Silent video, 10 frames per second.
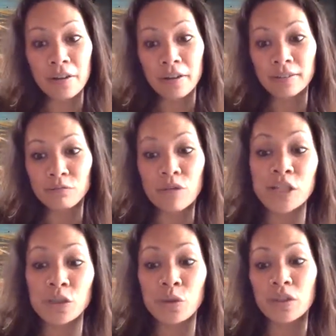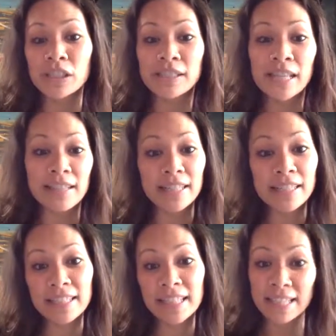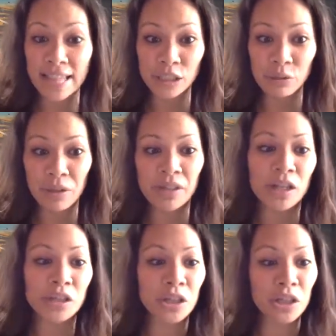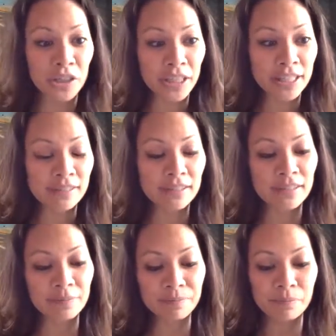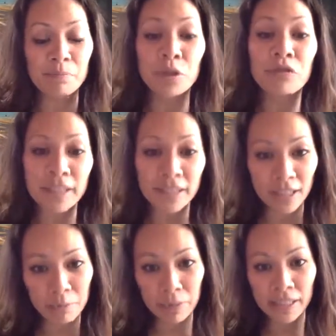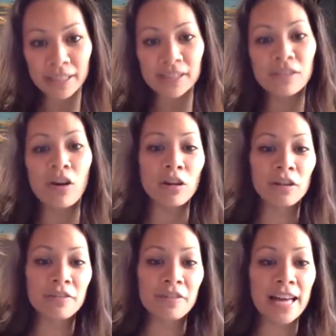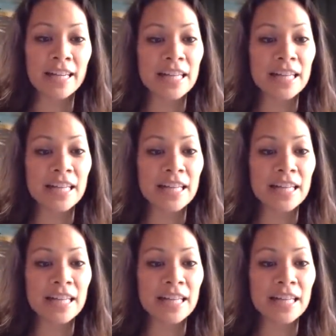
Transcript: resources that they need to connect with: attorneys, moving companies, all of that.